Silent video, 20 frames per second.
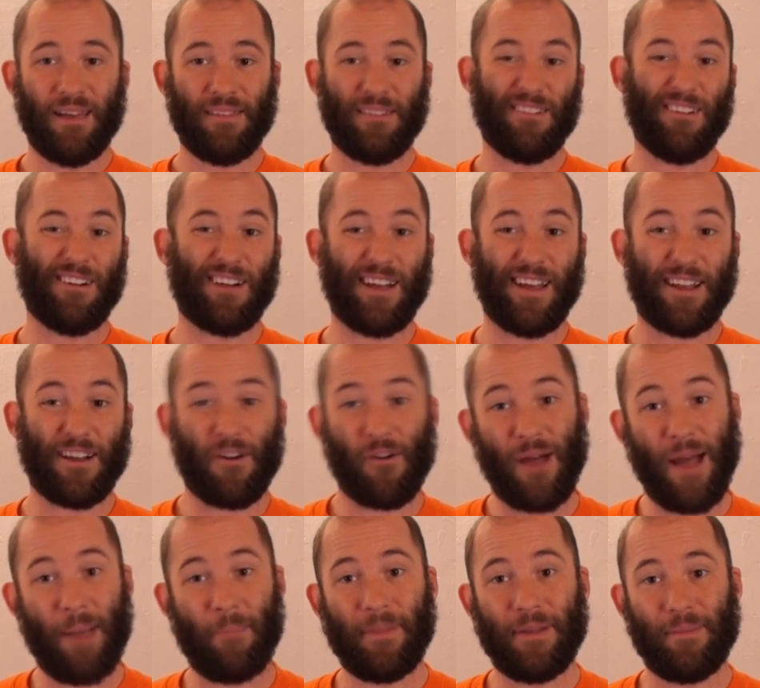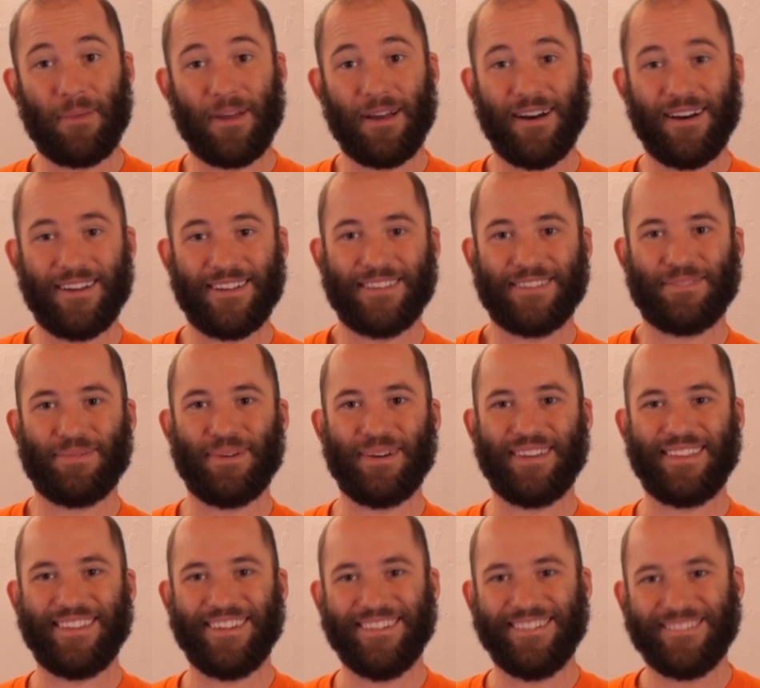They're all kind of crappy, to be honest
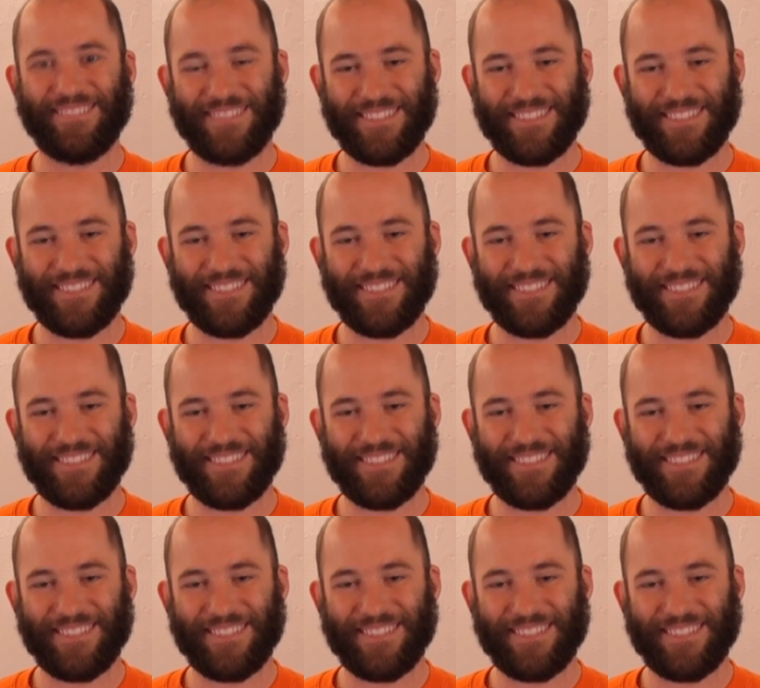with you.